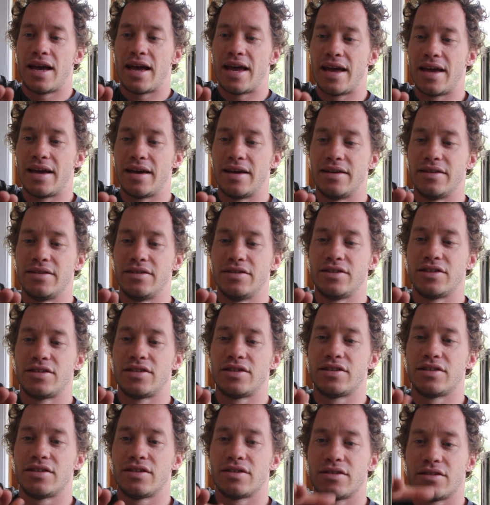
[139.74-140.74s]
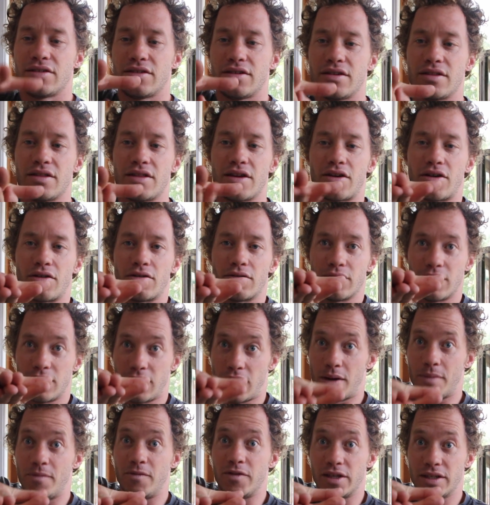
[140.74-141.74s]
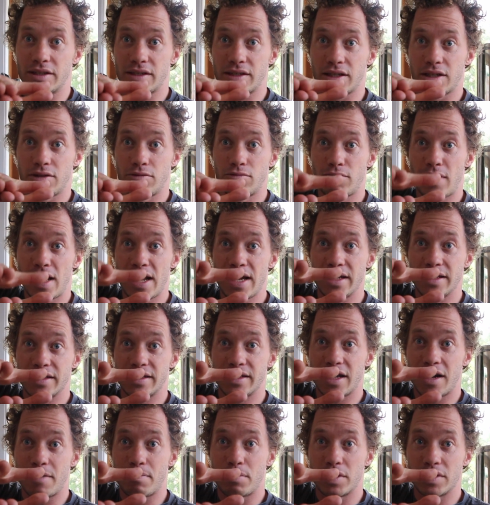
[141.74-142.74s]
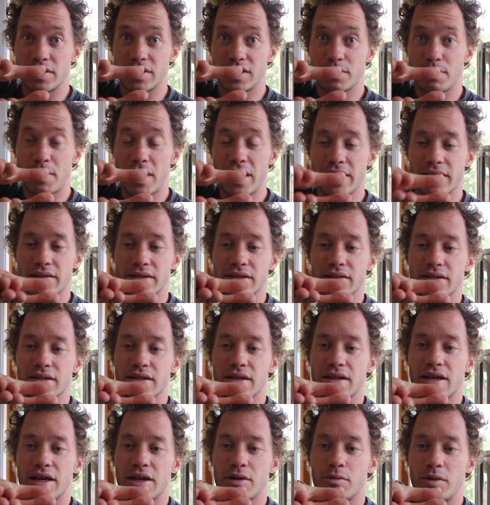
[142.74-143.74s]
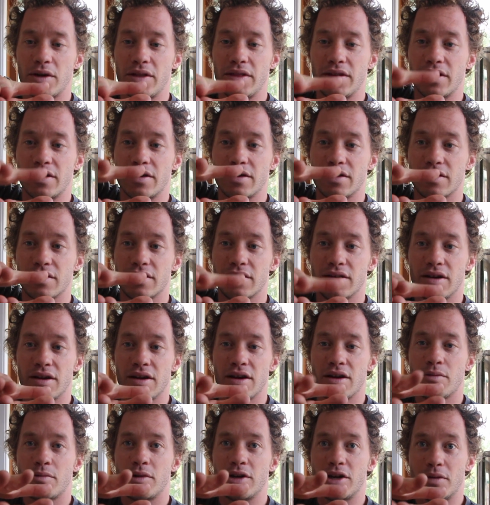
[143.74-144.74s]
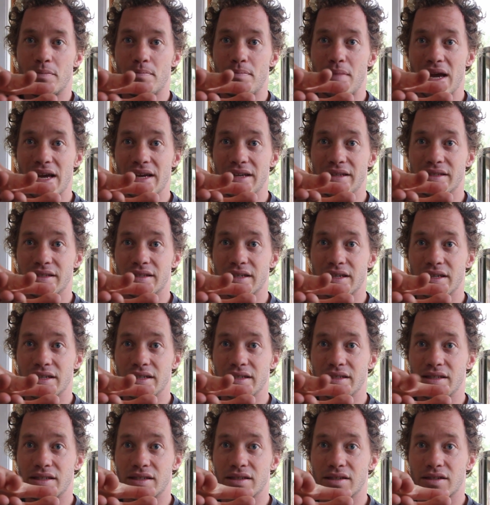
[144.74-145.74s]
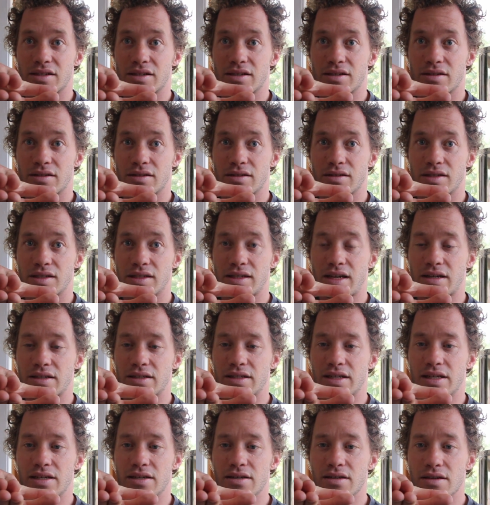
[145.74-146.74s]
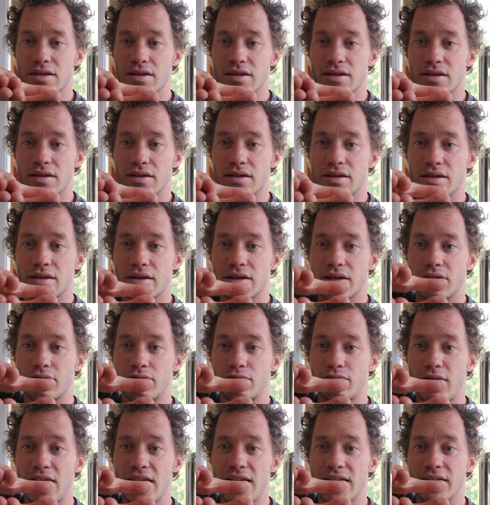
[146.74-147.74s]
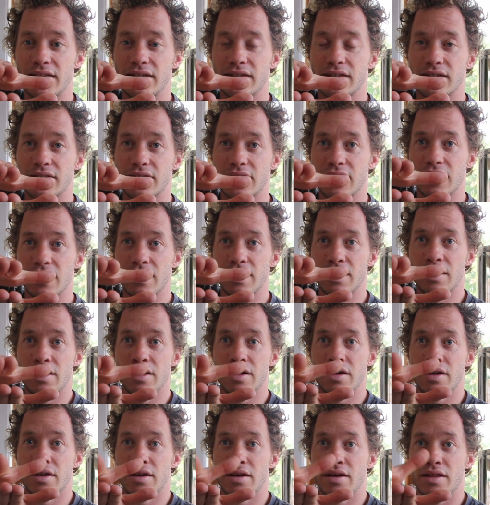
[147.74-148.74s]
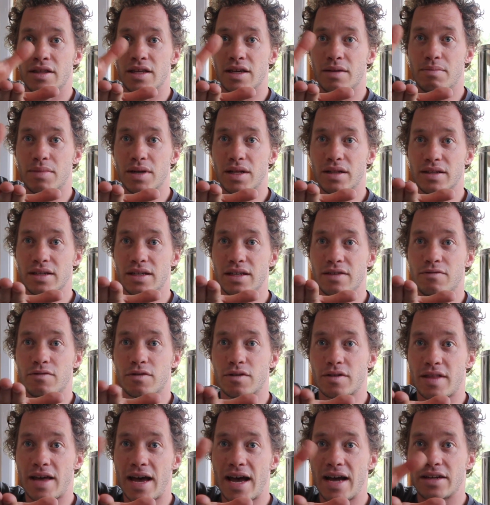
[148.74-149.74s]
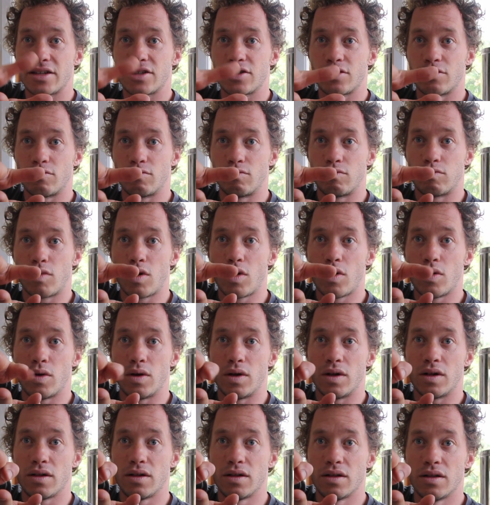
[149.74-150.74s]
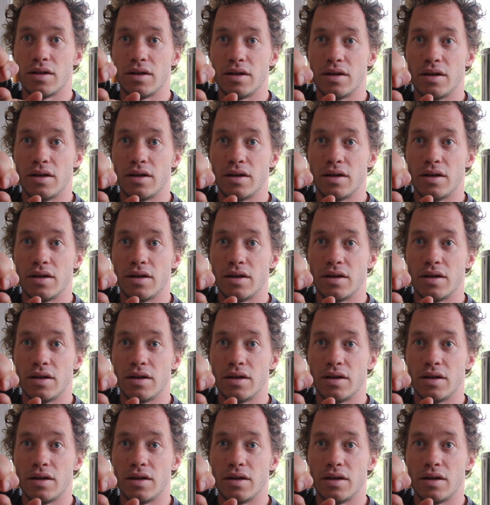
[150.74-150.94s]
and they're obviously raised up on spikes. And when your base is sucked in and raised, the ability for that to roll